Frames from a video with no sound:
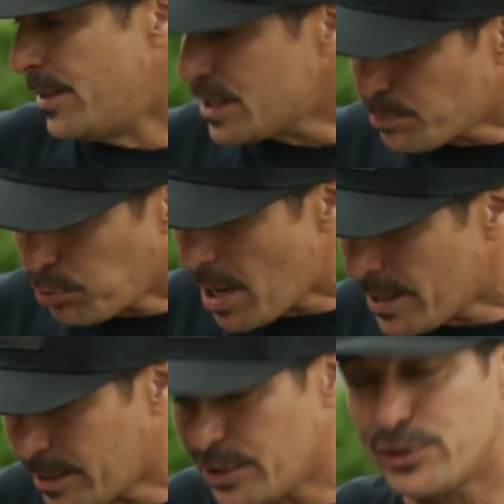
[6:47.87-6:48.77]
This
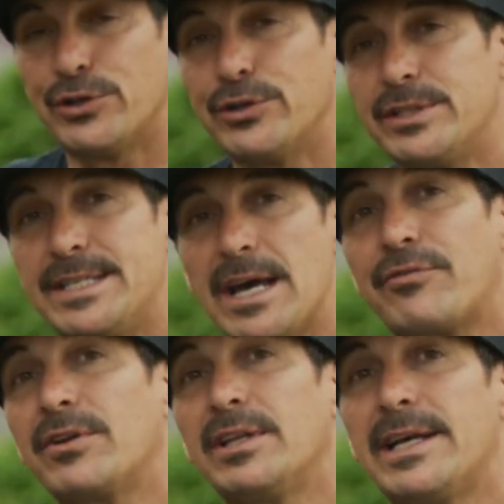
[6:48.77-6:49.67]
product should
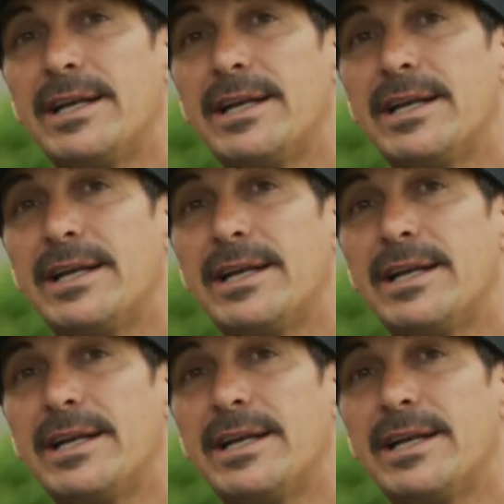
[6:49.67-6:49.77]
definitely